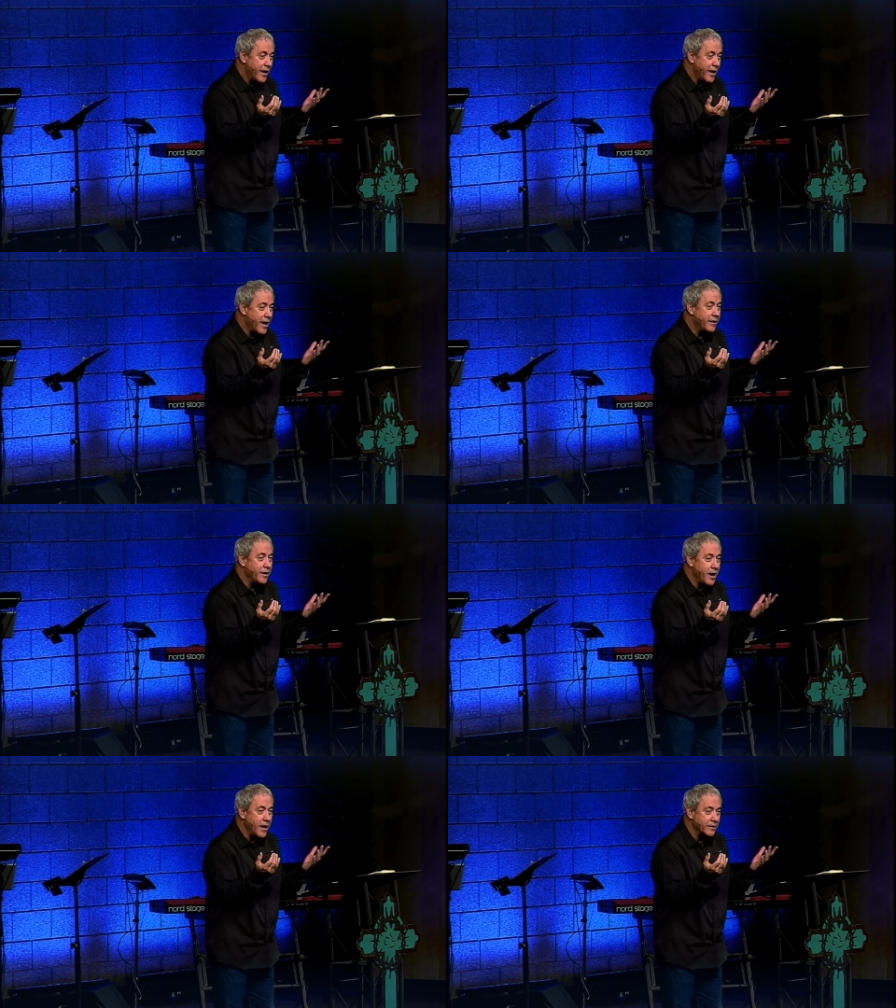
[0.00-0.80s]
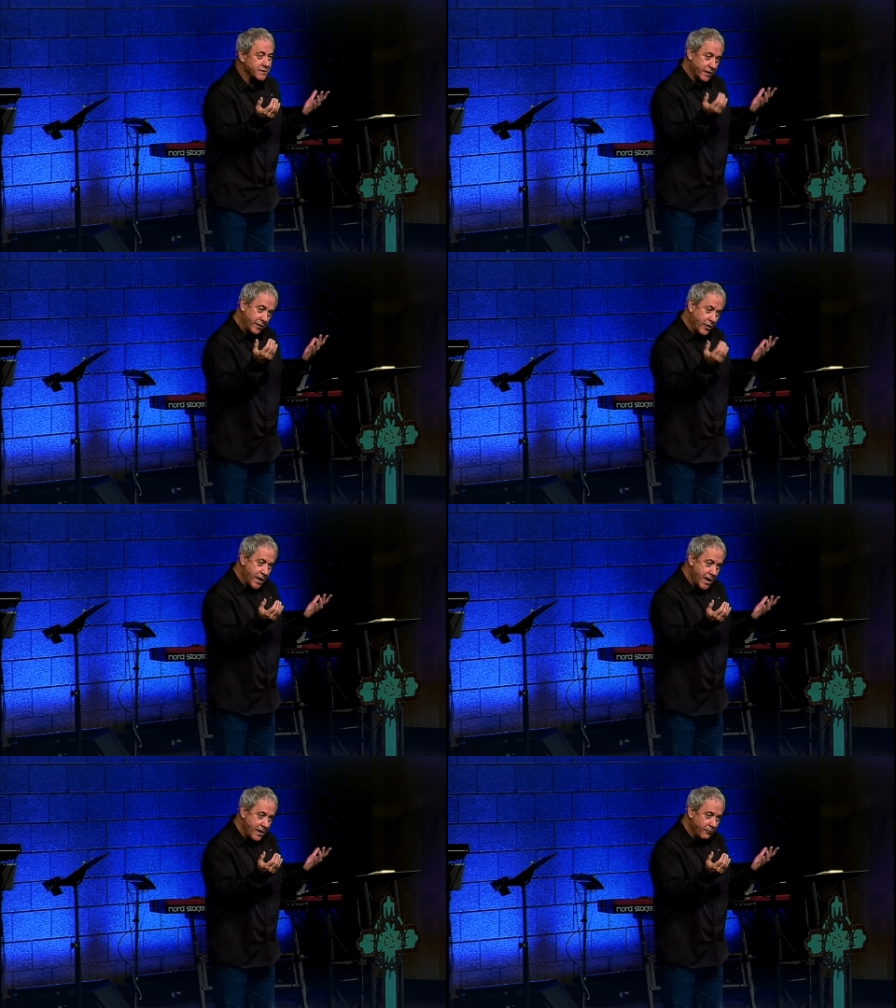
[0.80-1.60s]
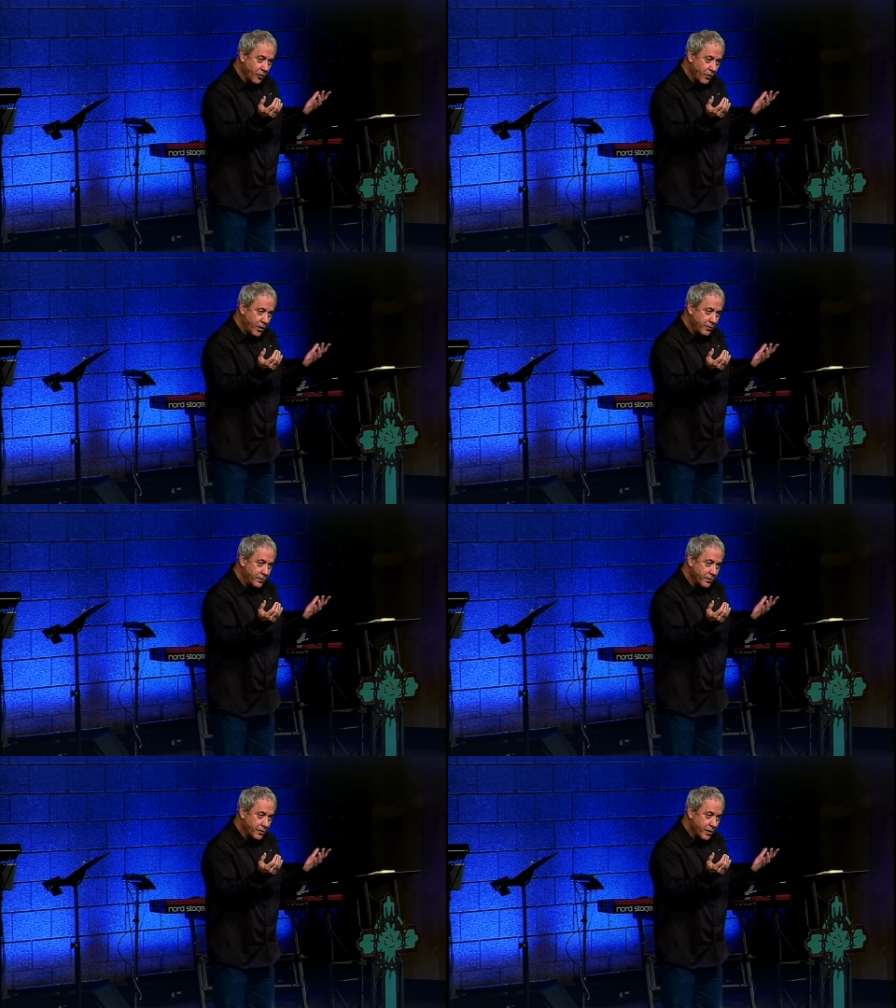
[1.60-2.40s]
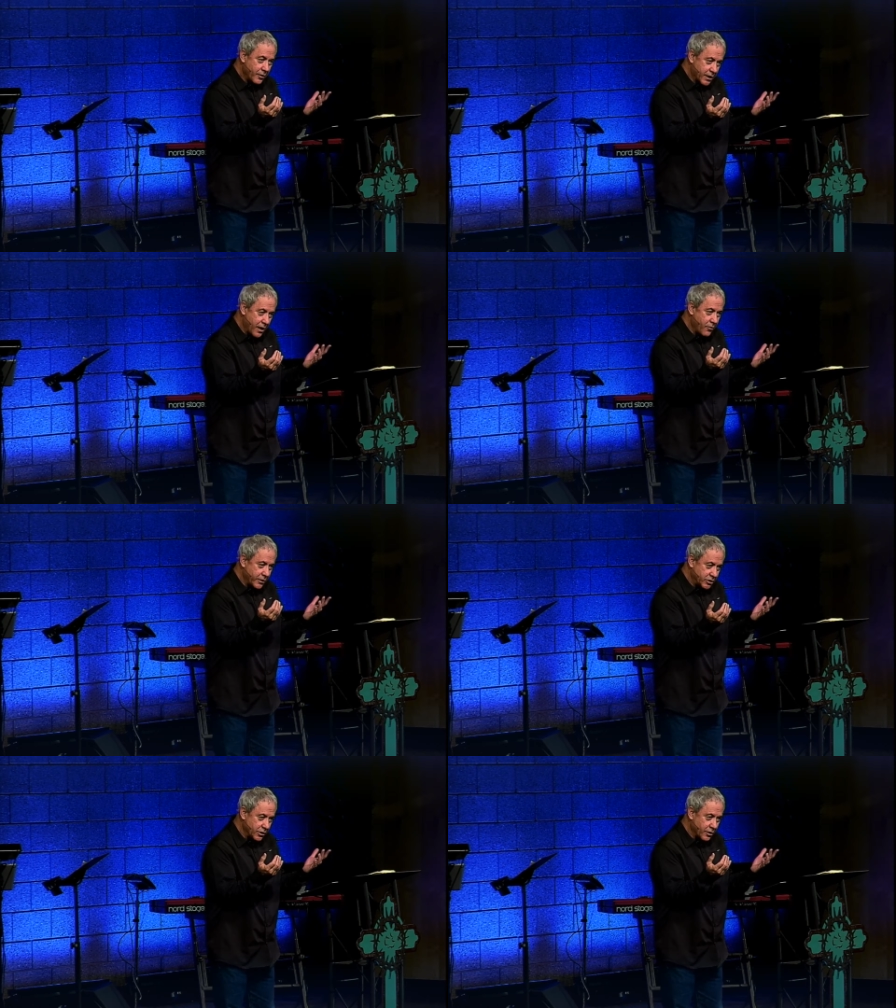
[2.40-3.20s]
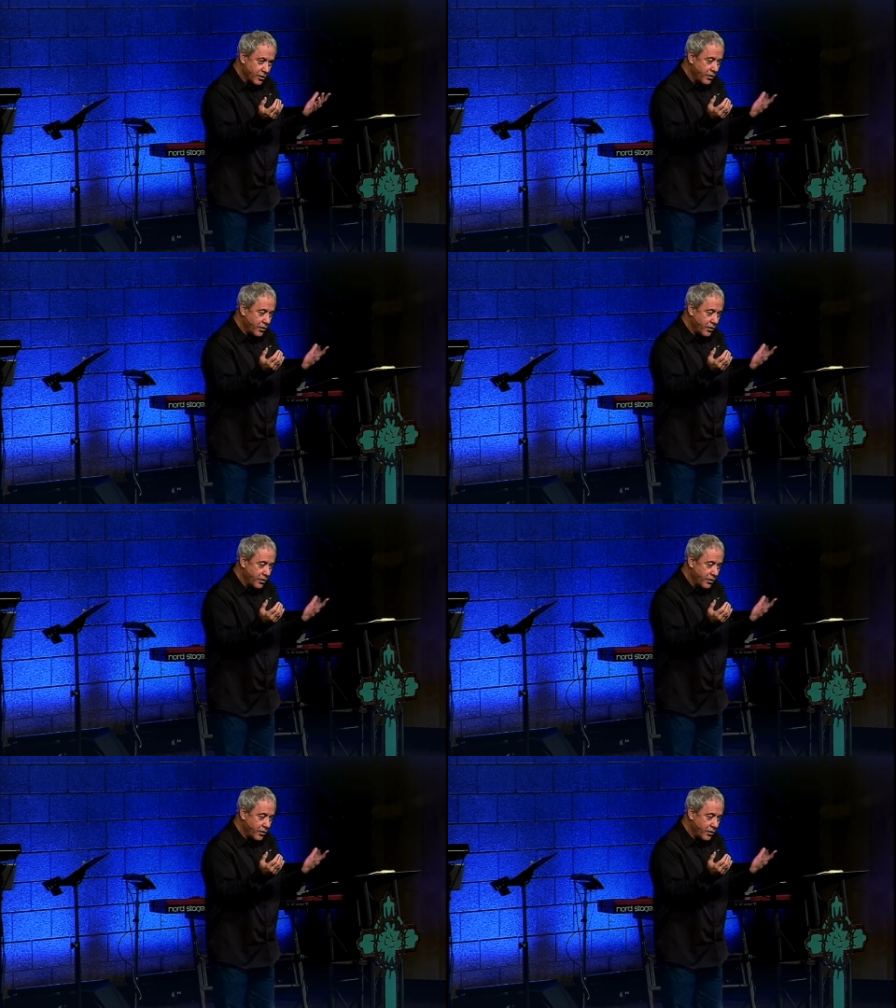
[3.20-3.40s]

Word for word: Ananias, here I am, Lord okay, I want you to go.